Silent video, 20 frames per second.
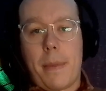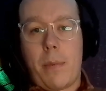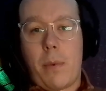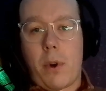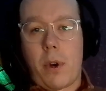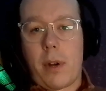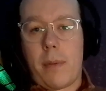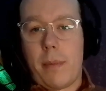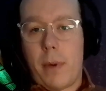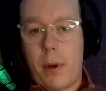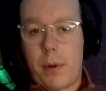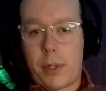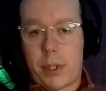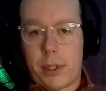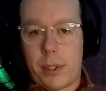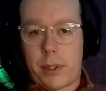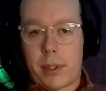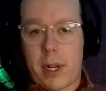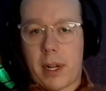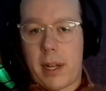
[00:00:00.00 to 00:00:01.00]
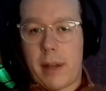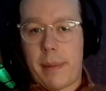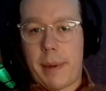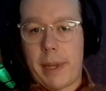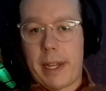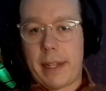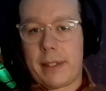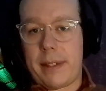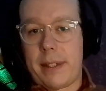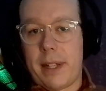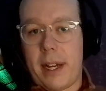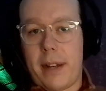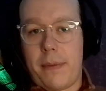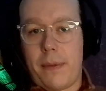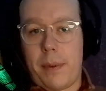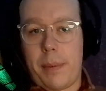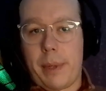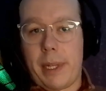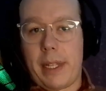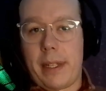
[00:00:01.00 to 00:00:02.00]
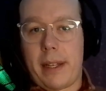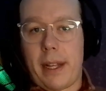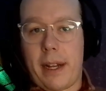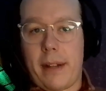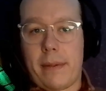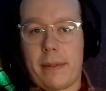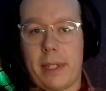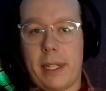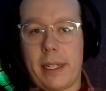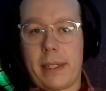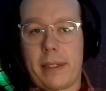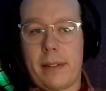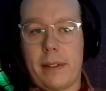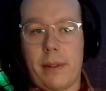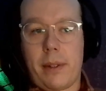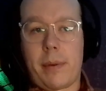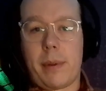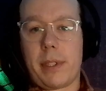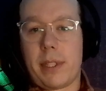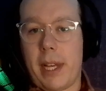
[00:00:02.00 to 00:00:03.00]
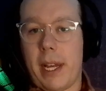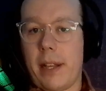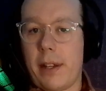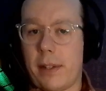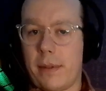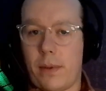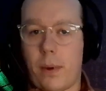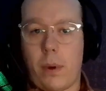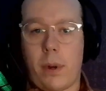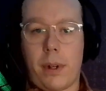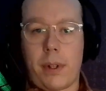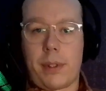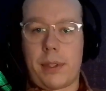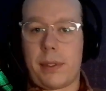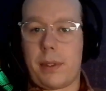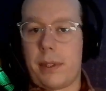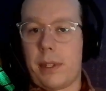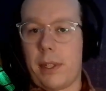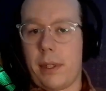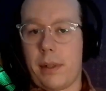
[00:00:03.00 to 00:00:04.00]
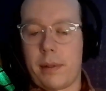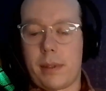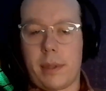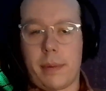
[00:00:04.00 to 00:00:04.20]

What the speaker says: more emotional trauma based stuff would be kind of like, like we said, a divorce,